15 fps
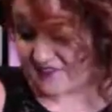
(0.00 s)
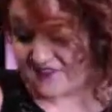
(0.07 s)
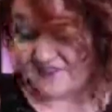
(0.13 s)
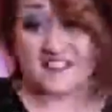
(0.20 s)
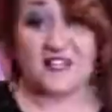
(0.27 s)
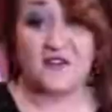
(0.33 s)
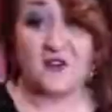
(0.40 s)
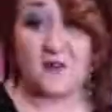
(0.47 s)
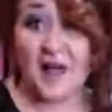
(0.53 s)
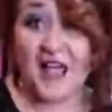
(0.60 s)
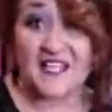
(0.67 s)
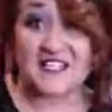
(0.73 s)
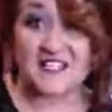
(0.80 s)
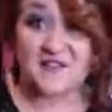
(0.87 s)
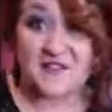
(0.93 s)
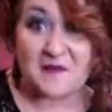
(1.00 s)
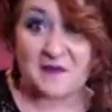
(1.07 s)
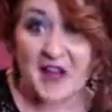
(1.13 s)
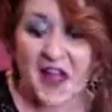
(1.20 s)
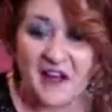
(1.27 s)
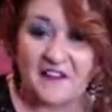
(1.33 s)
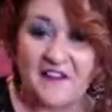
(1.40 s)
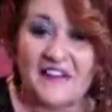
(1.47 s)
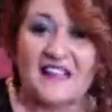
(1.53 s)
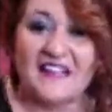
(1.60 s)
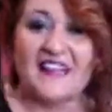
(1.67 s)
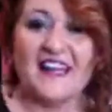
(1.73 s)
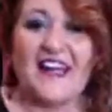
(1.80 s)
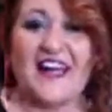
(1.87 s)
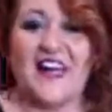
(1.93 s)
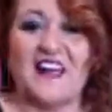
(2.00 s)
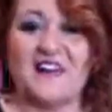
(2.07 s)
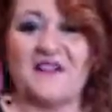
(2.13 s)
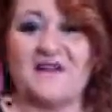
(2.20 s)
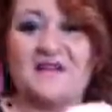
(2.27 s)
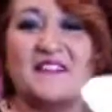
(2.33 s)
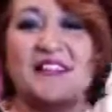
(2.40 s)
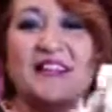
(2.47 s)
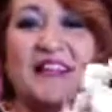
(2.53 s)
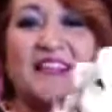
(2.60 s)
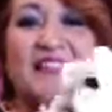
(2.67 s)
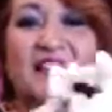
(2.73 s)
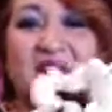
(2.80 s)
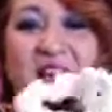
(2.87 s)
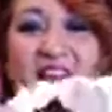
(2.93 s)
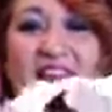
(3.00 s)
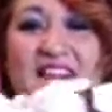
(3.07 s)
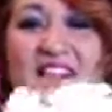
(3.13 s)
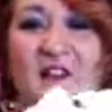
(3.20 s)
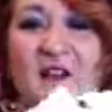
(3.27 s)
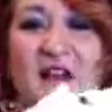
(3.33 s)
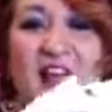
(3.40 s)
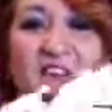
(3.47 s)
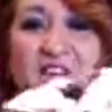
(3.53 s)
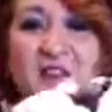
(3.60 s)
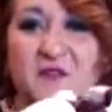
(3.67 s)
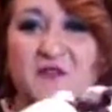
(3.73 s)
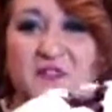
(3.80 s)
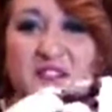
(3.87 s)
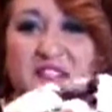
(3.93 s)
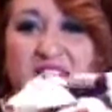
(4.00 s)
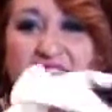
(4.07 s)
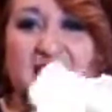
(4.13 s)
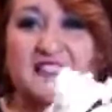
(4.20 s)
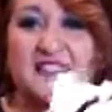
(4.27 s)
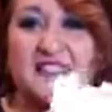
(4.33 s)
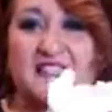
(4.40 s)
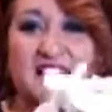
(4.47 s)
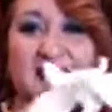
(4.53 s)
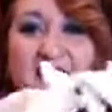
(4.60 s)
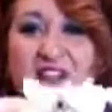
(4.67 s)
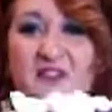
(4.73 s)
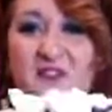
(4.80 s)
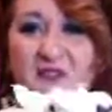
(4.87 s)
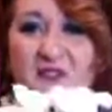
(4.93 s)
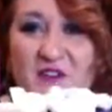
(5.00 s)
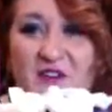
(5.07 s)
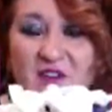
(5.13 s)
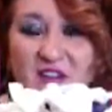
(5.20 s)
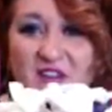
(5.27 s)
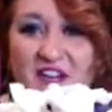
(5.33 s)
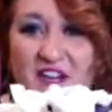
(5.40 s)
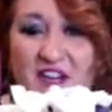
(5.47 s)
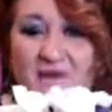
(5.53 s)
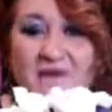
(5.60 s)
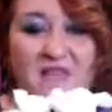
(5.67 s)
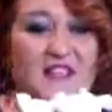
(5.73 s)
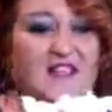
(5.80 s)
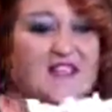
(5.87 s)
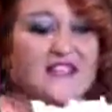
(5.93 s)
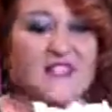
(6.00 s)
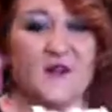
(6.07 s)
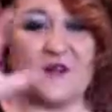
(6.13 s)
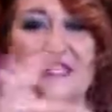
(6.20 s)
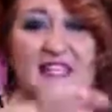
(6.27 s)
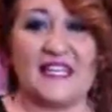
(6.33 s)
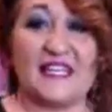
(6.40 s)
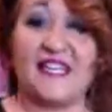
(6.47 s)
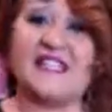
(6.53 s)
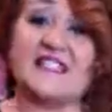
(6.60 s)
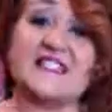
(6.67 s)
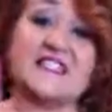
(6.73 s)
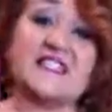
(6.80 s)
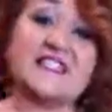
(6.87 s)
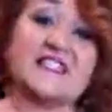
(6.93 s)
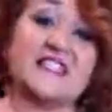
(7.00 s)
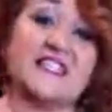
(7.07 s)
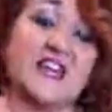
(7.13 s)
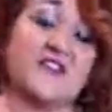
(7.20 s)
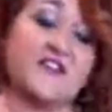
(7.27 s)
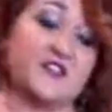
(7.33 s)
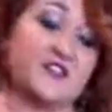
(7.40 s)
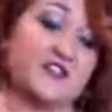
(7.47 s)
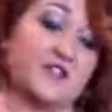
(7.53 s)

several bags of them now. So yeah, so afterwards, roll her up. So again, this is definitely